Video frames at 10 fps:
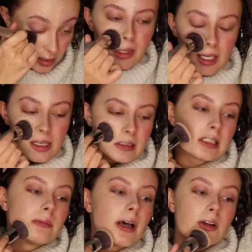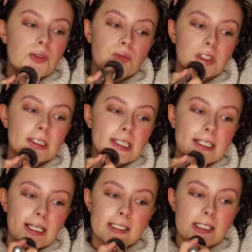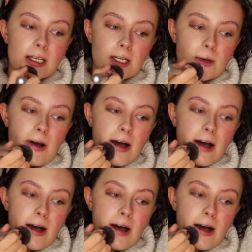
Like, it smells really nice though.